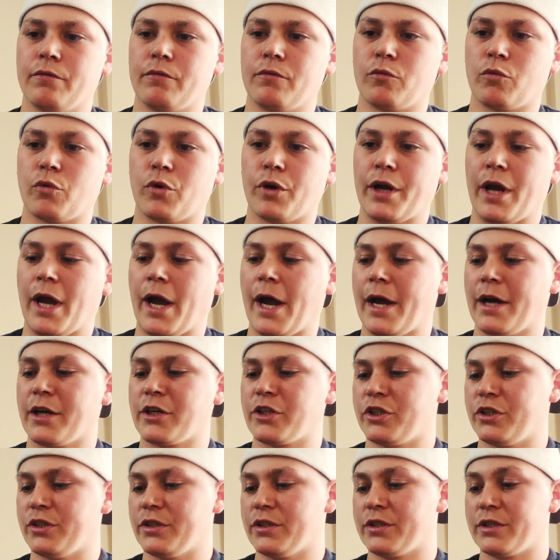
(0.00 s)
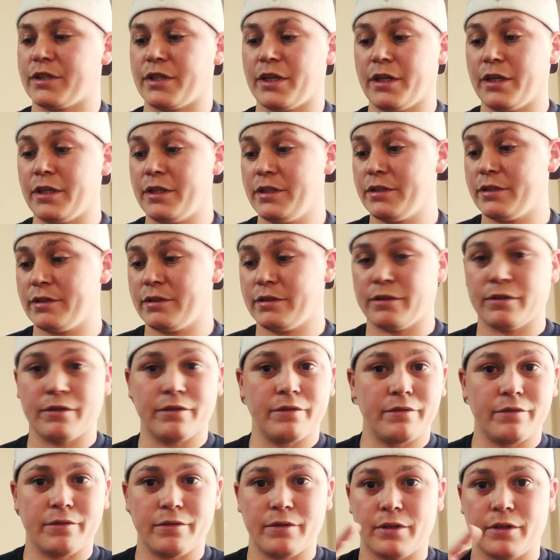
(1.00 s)
Reaction Skinnies,
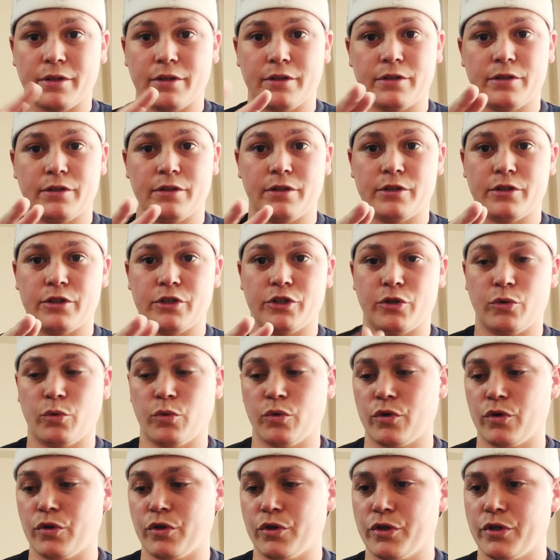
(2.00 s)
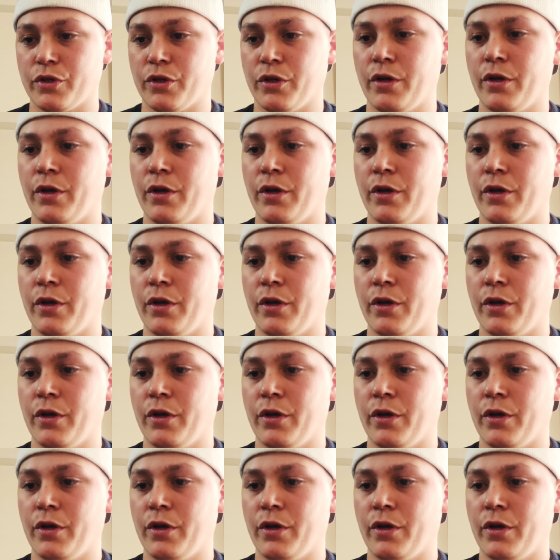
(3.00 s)
the shorters.